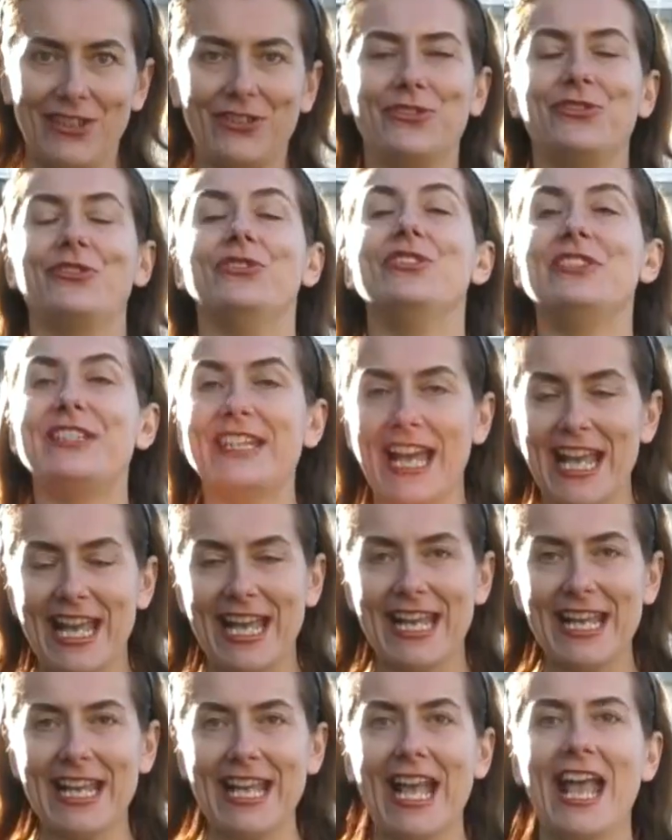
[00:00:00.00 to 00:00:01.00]

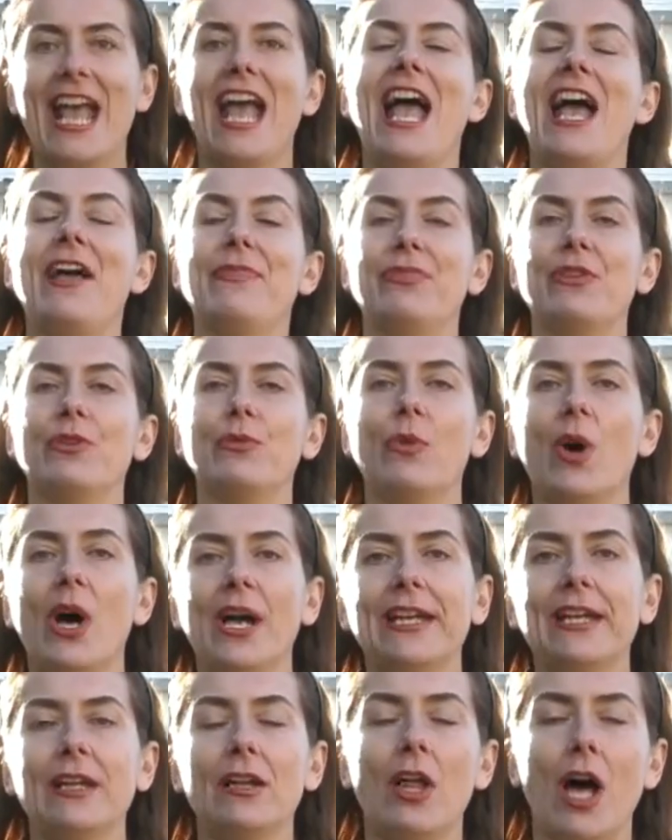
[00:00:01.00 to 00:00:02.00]
Today at the
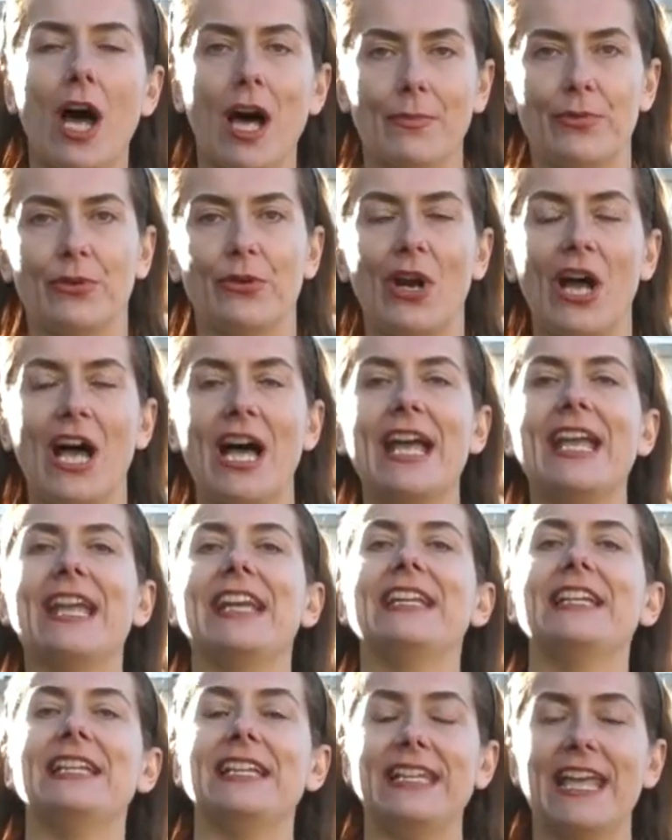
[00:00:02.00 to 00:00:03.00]
Royal Opera
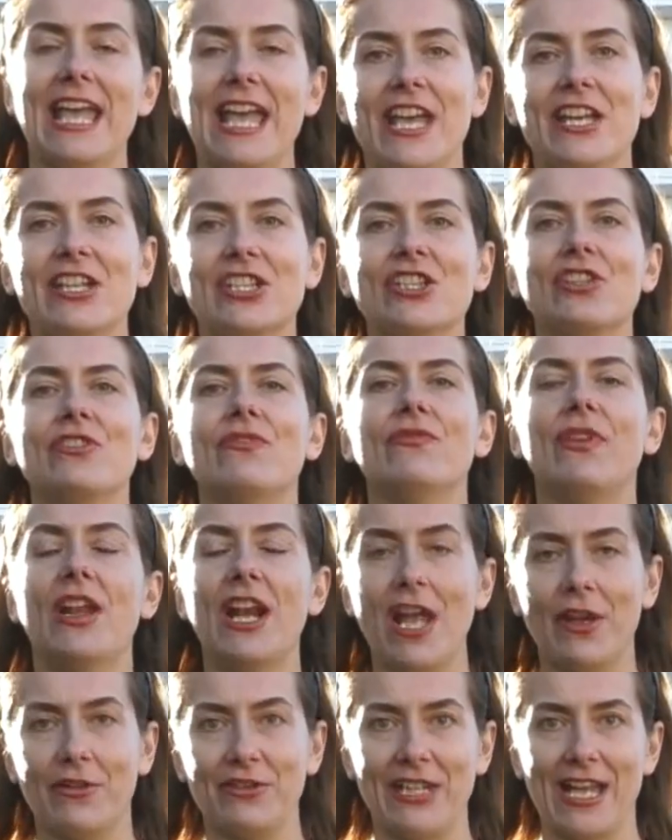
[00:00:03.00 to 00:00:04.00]
in Liège,
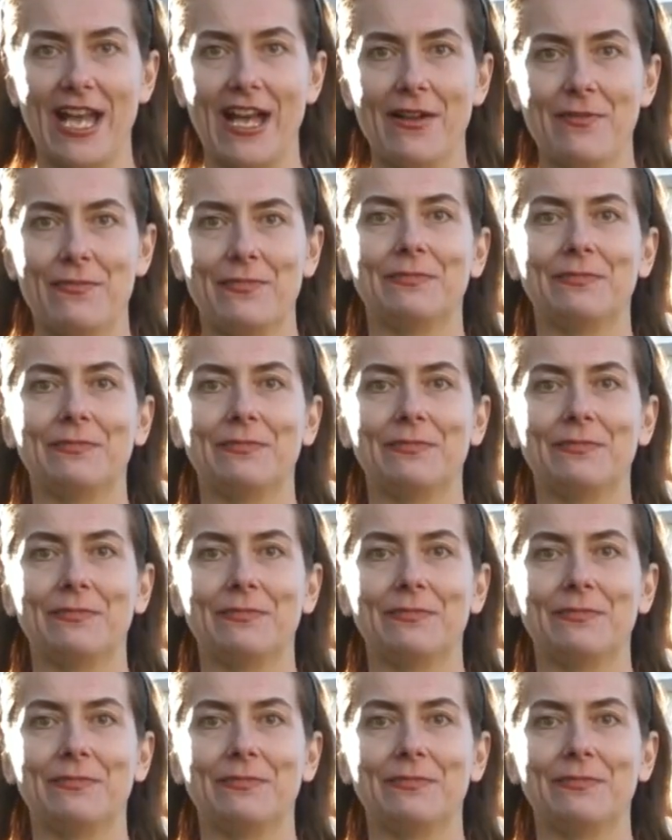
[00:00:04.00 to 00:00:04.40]
Wallonia.